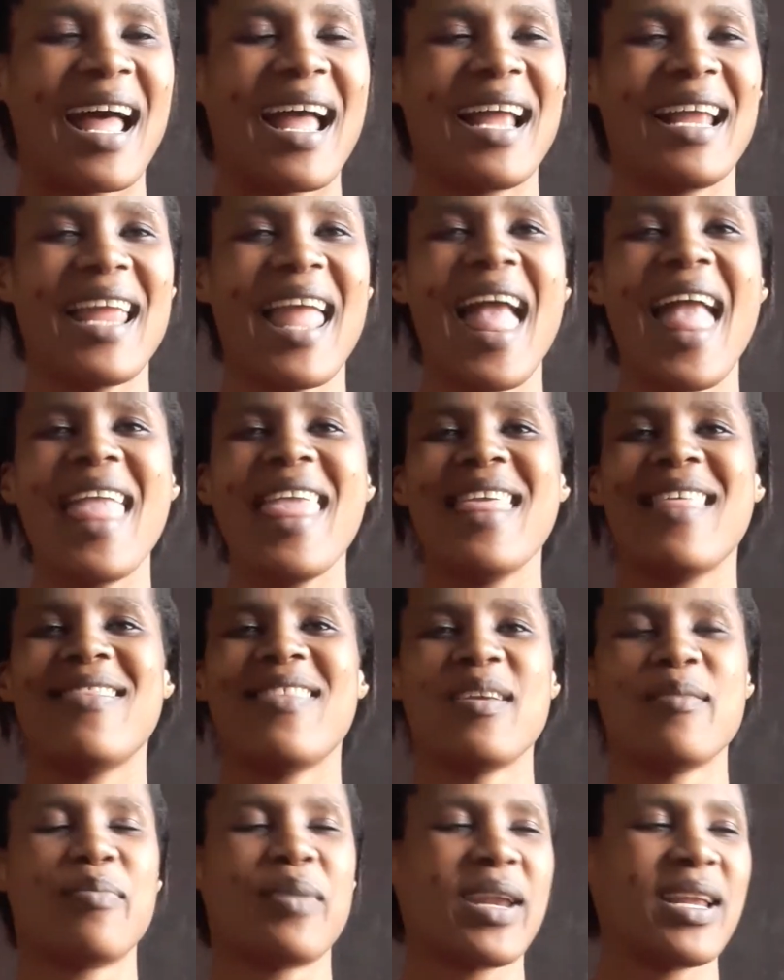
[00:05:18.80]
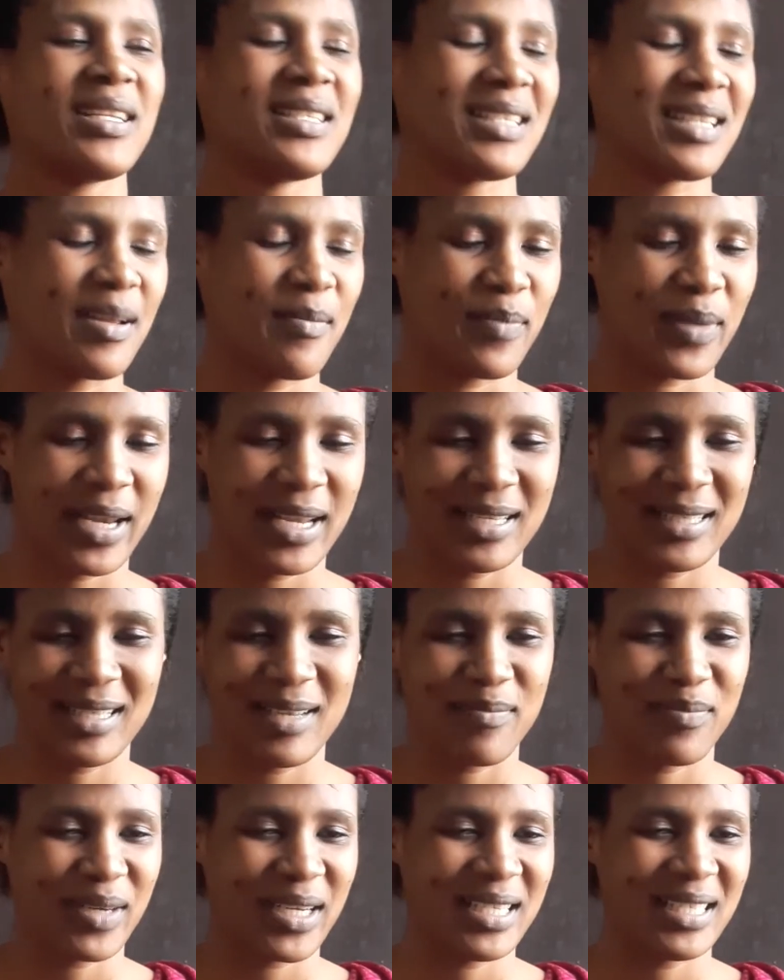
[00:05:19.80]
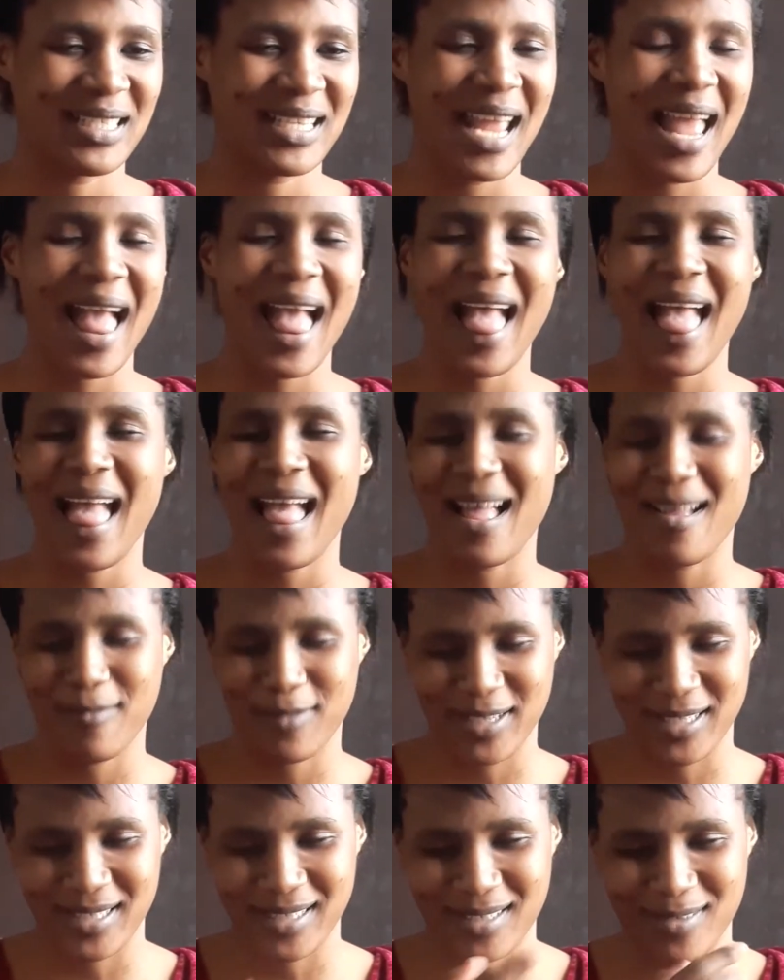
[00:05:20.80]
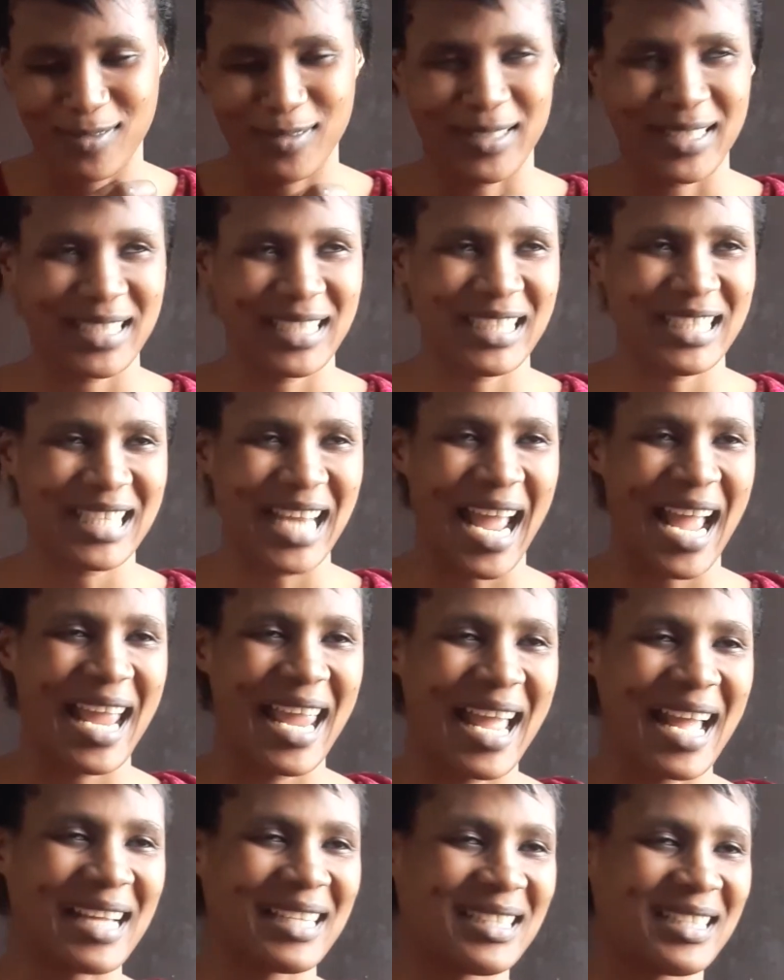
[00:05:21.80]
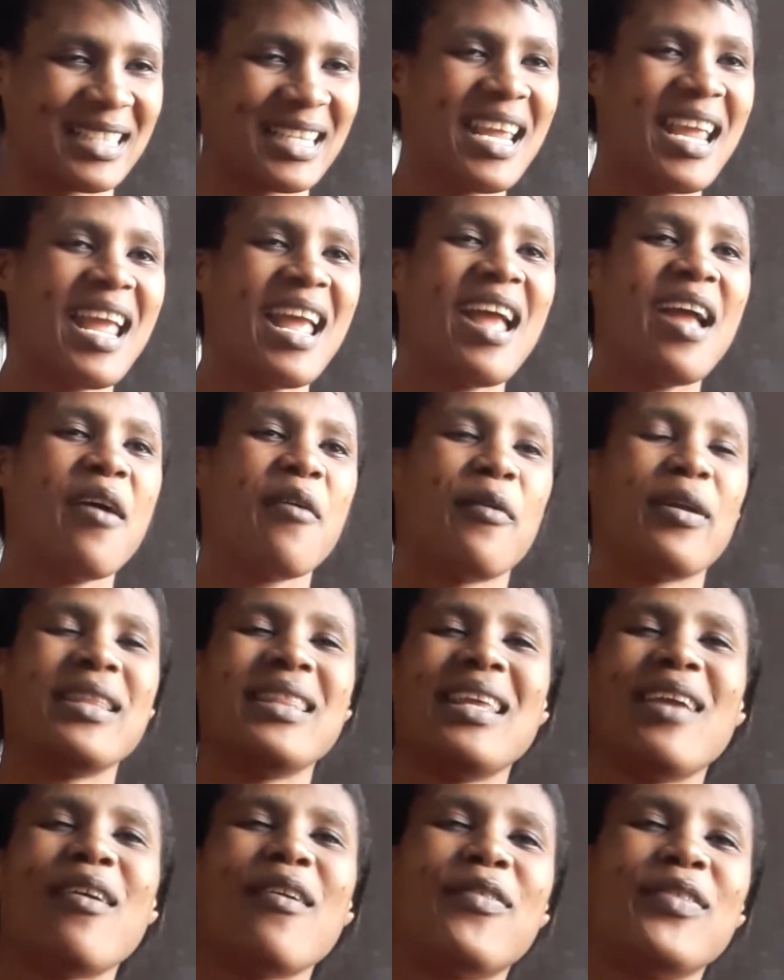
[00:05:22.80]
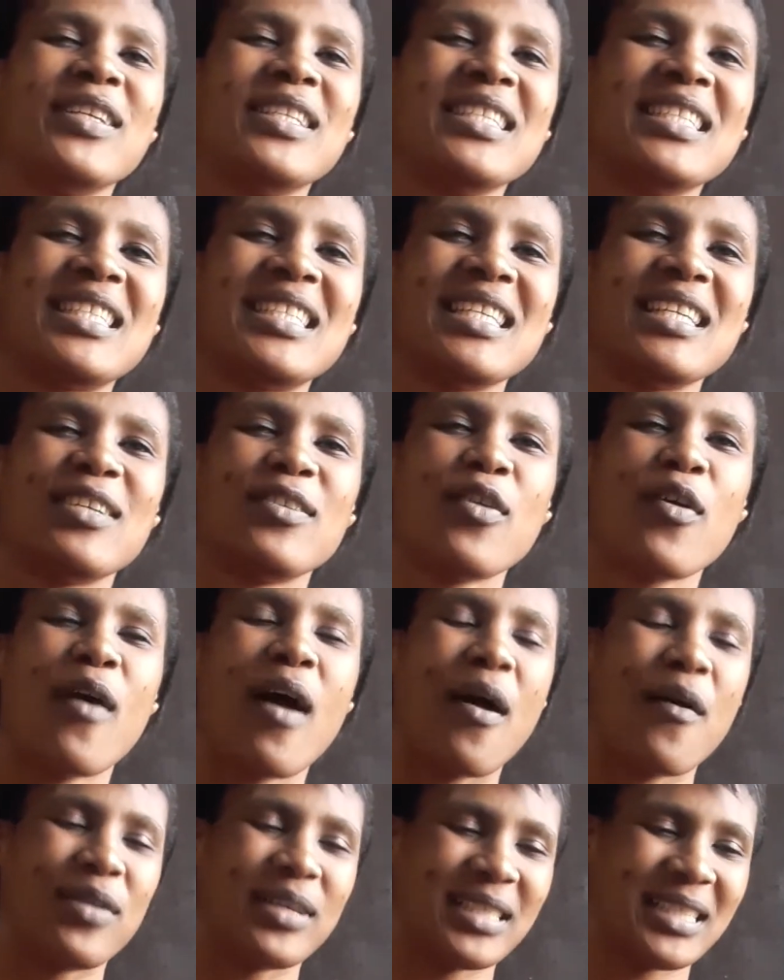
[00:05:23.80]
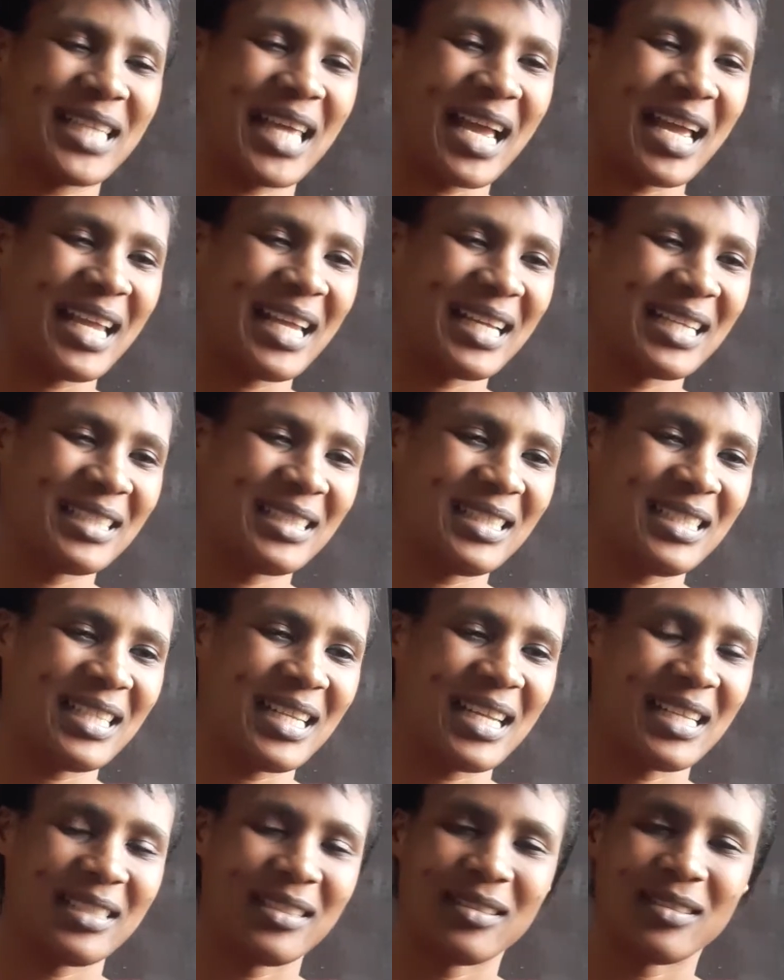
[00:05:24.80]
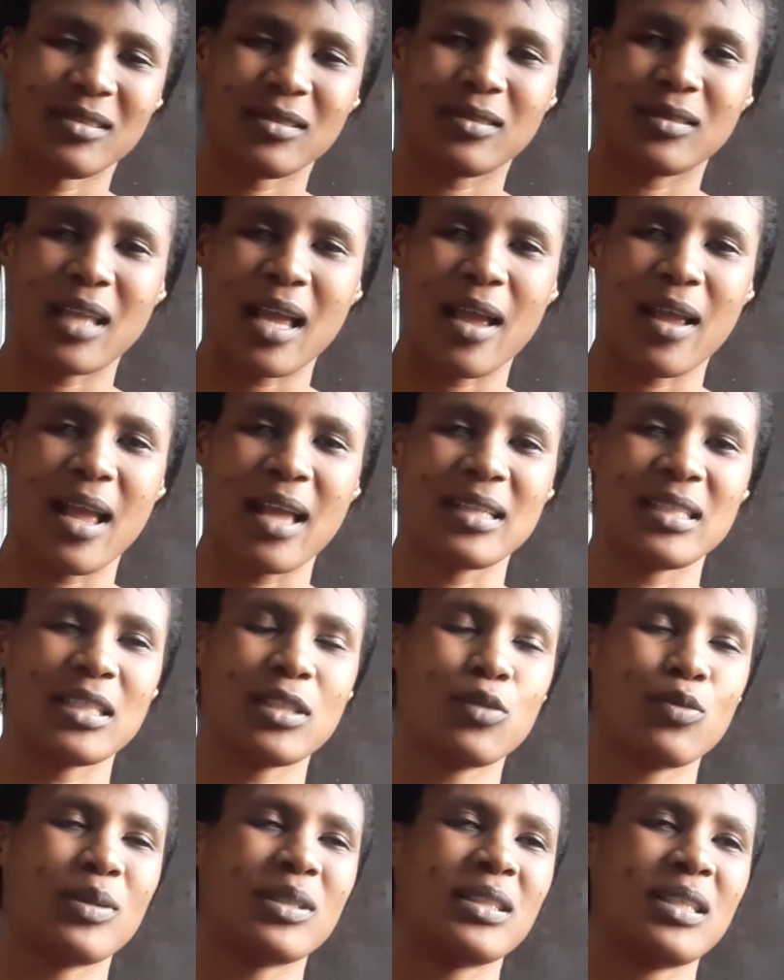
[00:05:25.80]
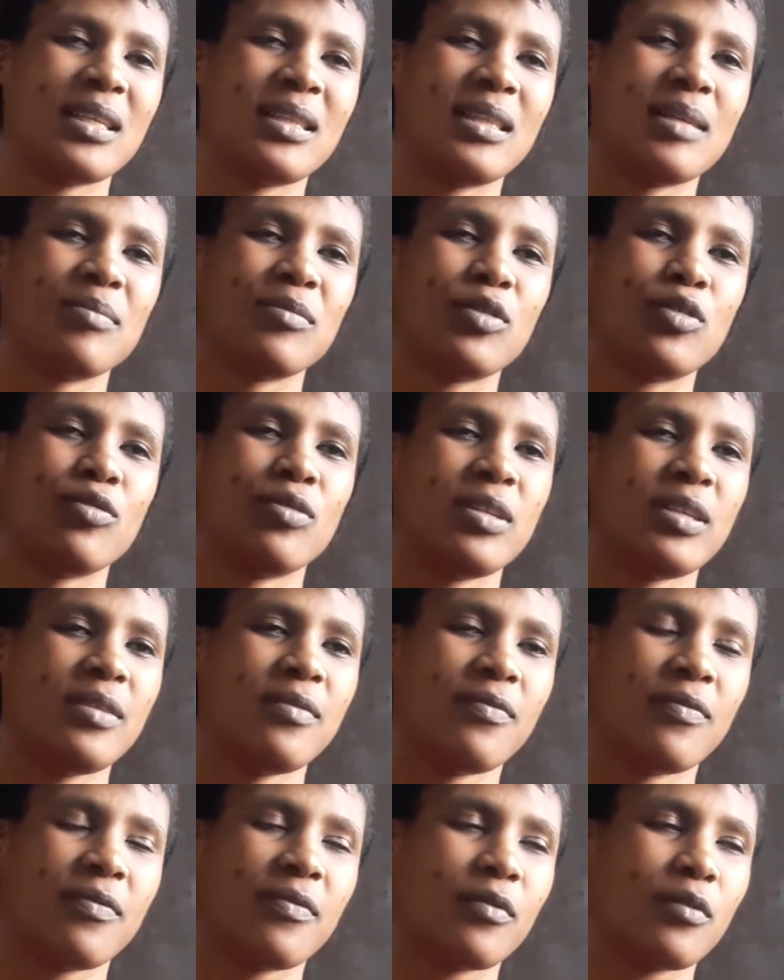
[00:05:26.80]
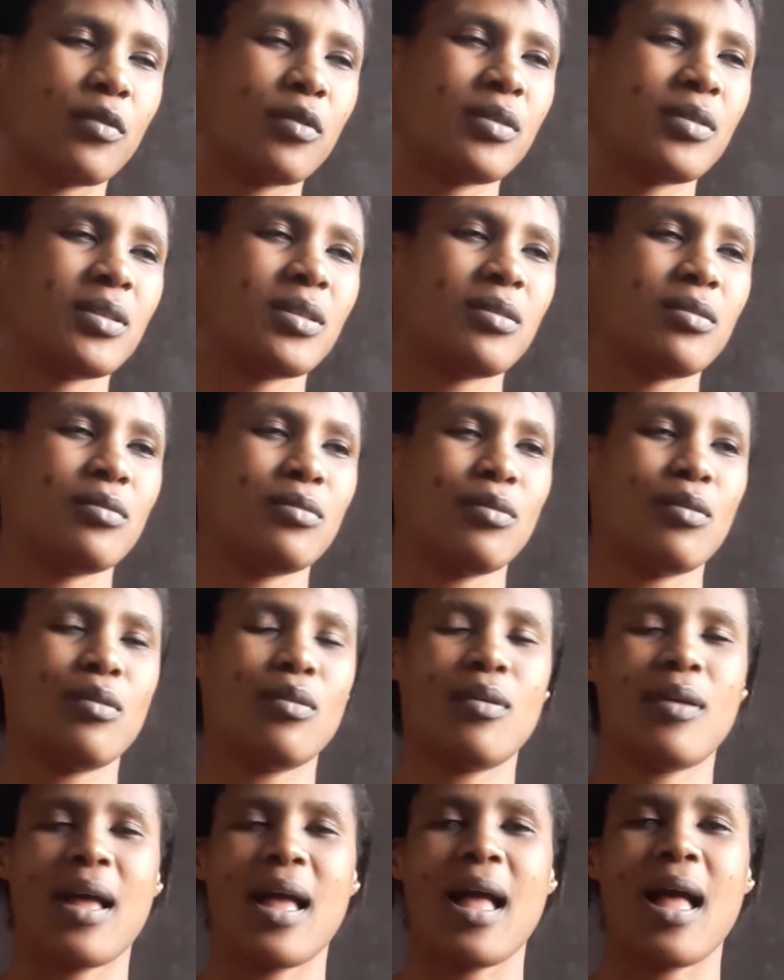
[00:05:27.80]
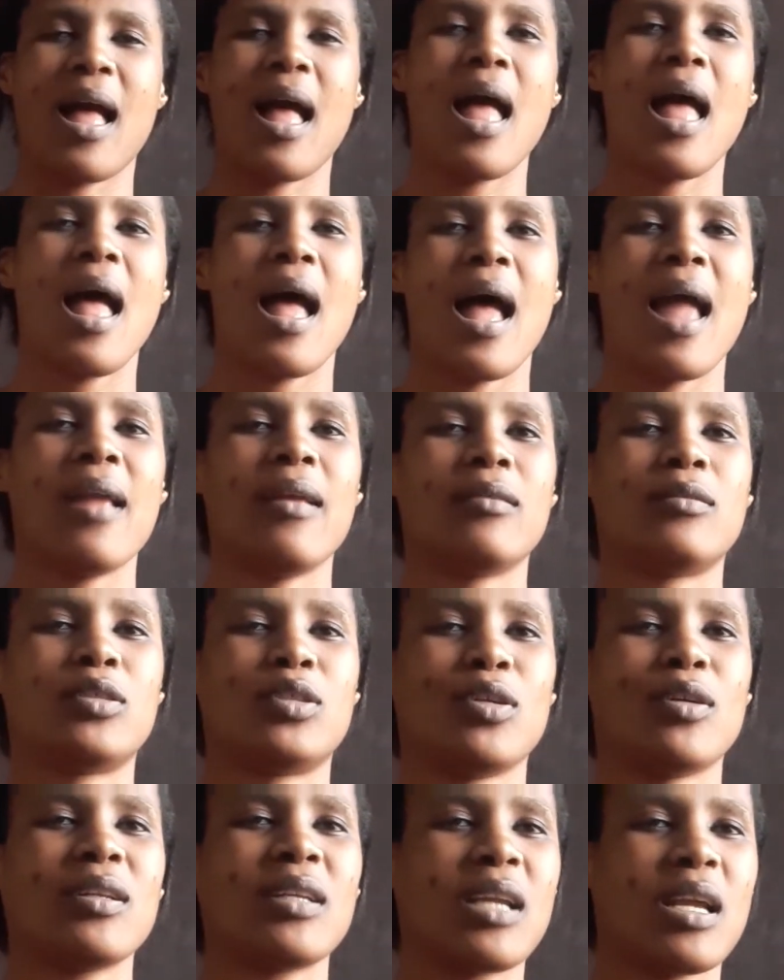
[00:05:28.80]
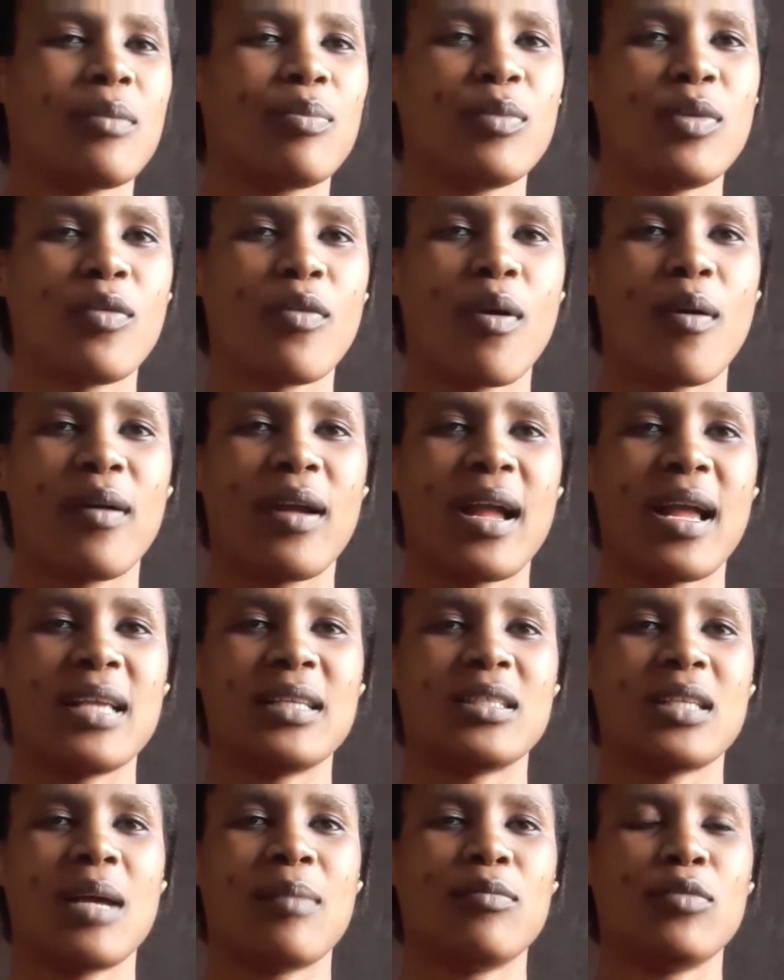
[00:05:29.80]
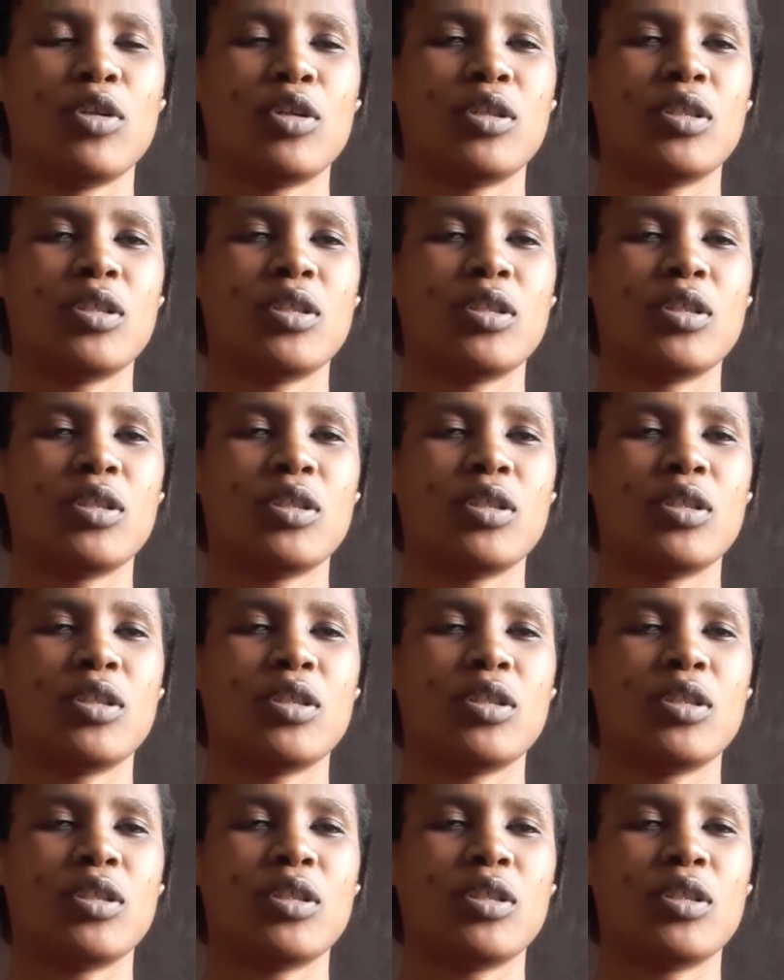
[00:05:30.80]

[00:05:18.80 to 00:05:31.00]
hey, they prayed. Ah, I was already tired. When they were finishing, I was tired, and I just wanted them to leave. Because I don't get me wrong, guys. Um,